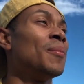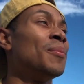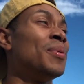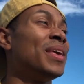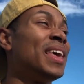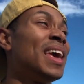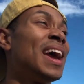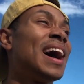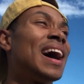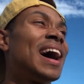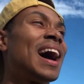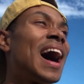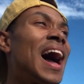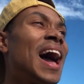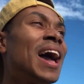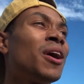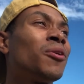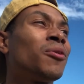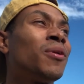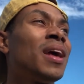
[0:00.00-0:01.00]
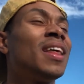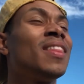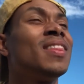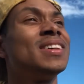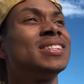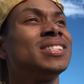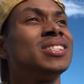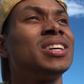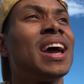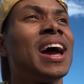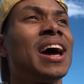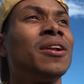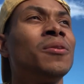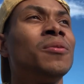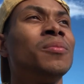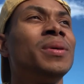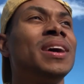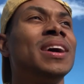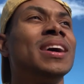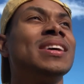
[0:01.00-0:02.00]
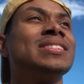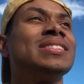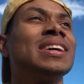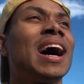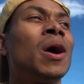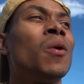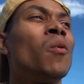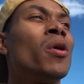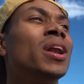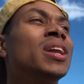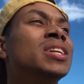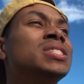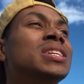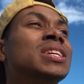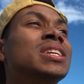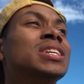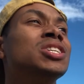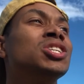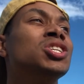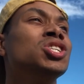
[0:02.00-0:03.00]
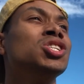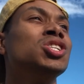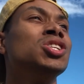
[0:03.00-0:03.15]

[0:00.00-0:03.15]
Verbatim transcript: But yeah, I created this channel because I wanted to